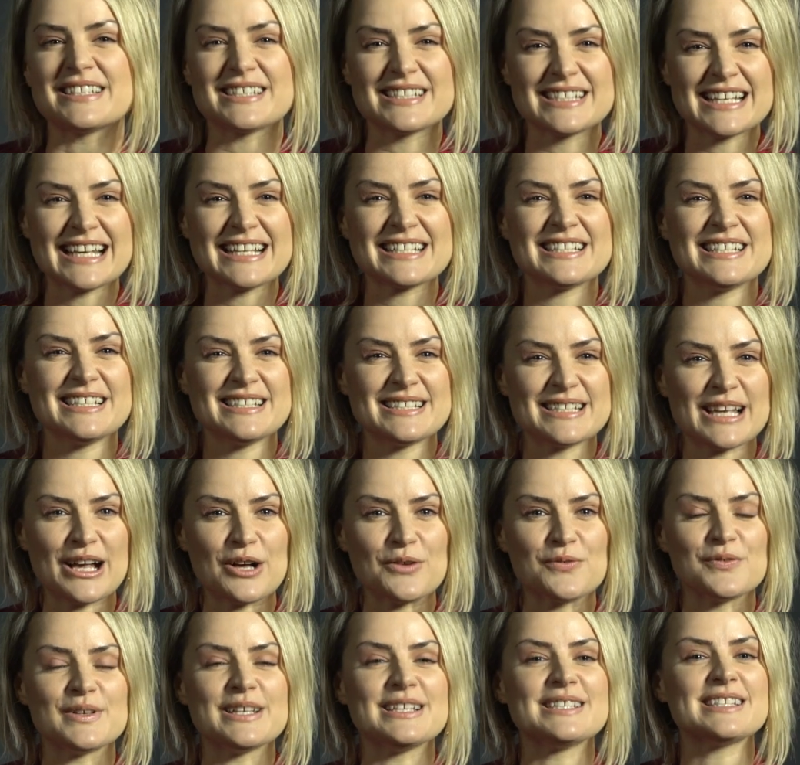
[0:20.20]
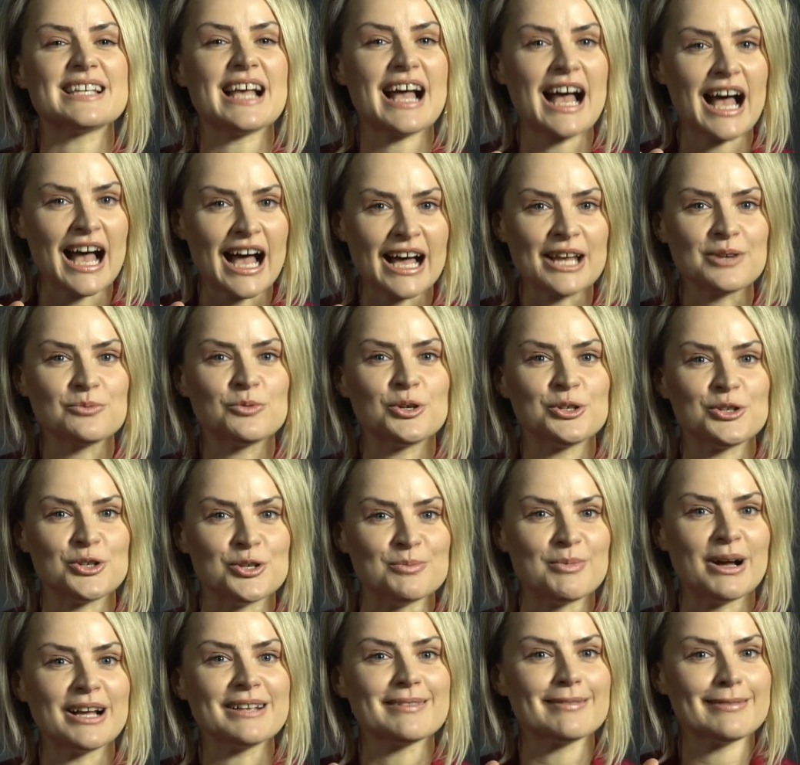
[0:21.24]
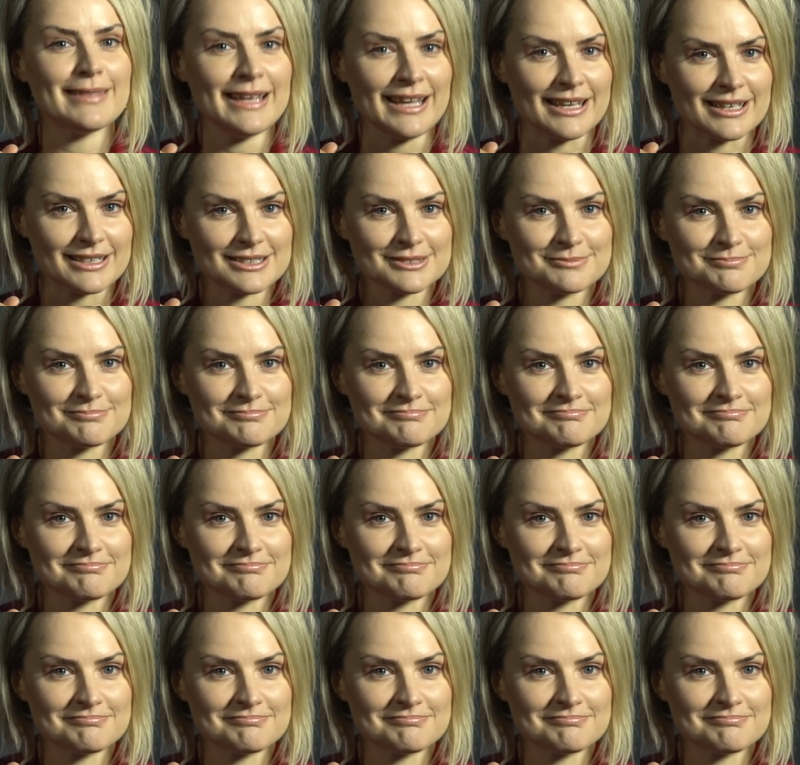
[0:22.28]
that sexy selfies aren't what you might think.